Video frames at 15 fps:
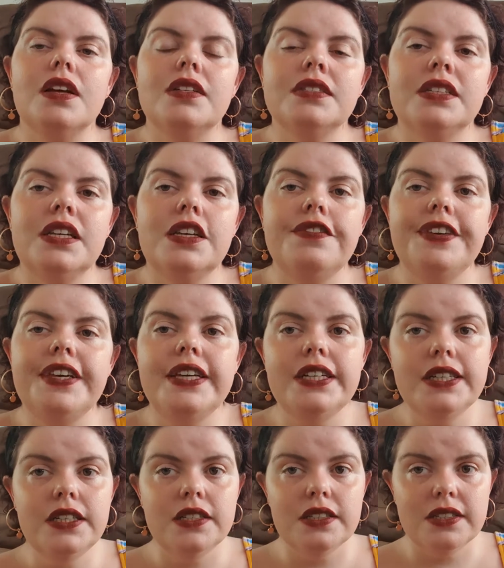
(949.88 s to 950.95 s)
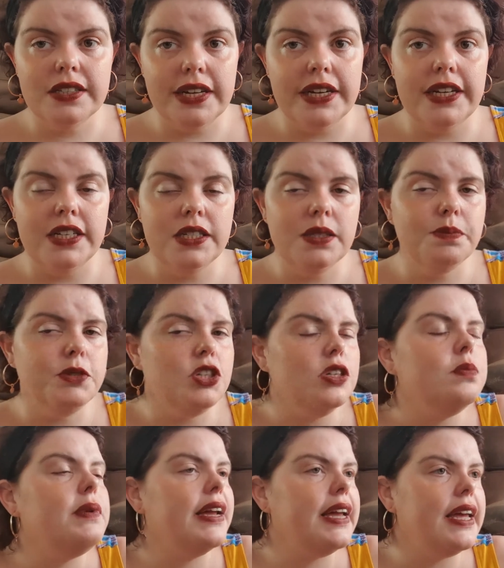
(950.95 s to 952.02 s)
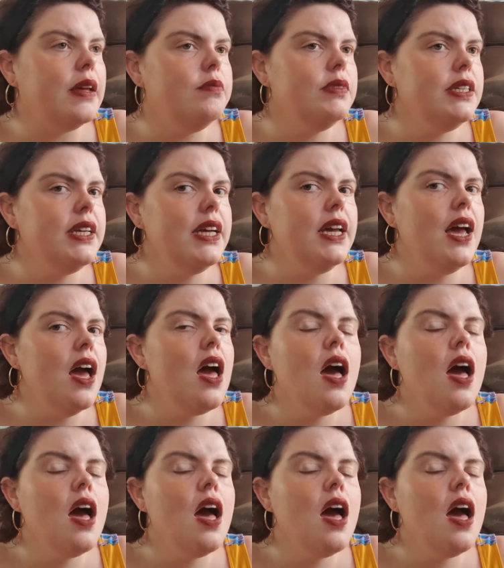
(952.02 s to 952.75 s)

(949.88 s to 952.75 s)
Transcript: TV series produced by AMC,